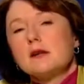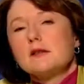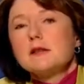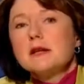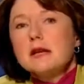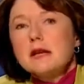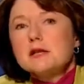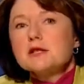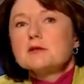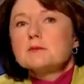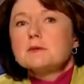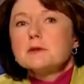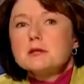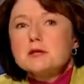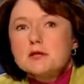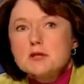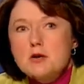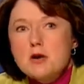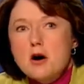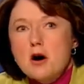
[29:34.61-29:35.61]
The answer
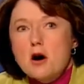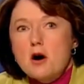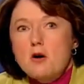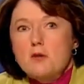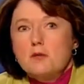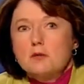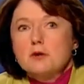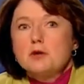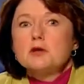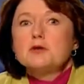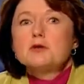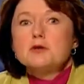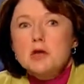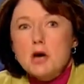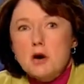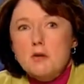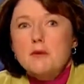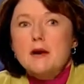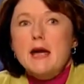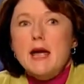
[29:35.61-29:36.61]
is no, you
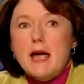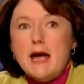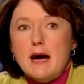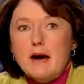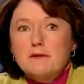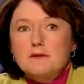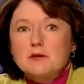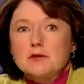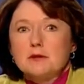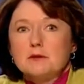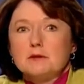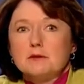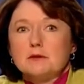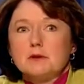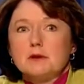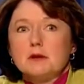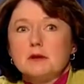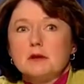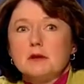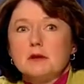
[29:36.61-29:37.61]
don't have to.
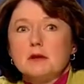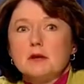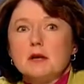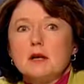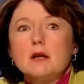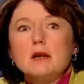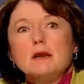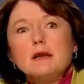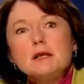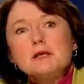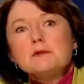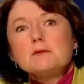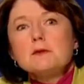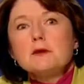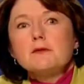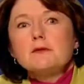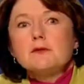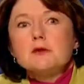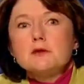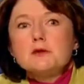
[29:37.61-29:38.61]
Let's
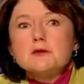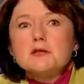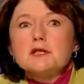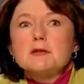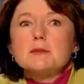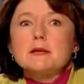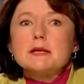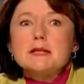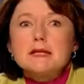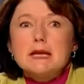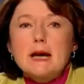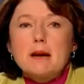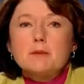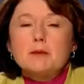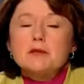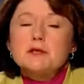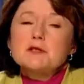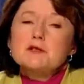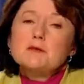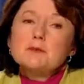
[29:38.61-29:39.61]
review some
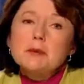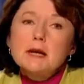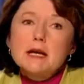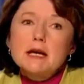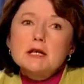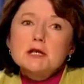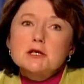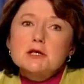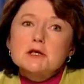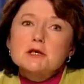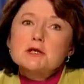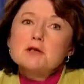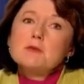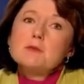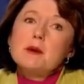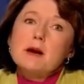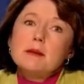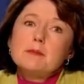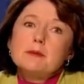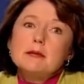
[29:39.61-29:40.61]
examples of patients who
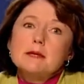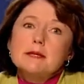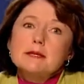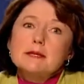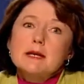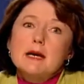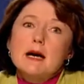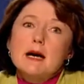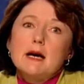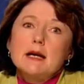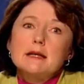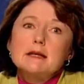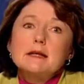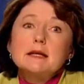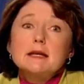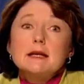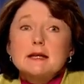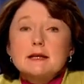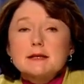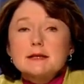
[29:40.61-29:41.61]
might be assigned
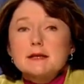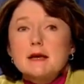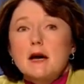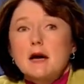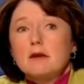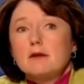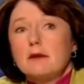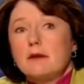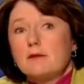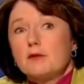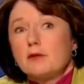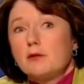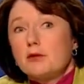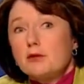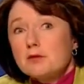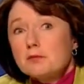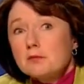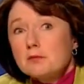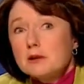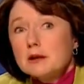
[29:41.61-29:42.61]
ESI Level
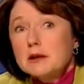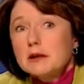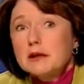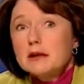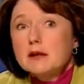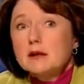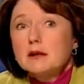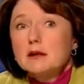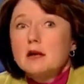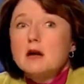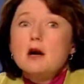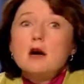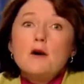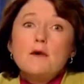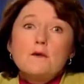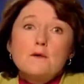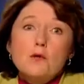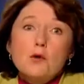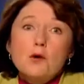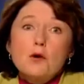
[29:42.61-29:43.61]
3,
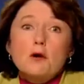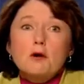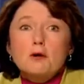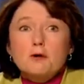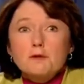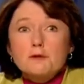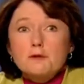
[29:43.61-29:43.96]
4, or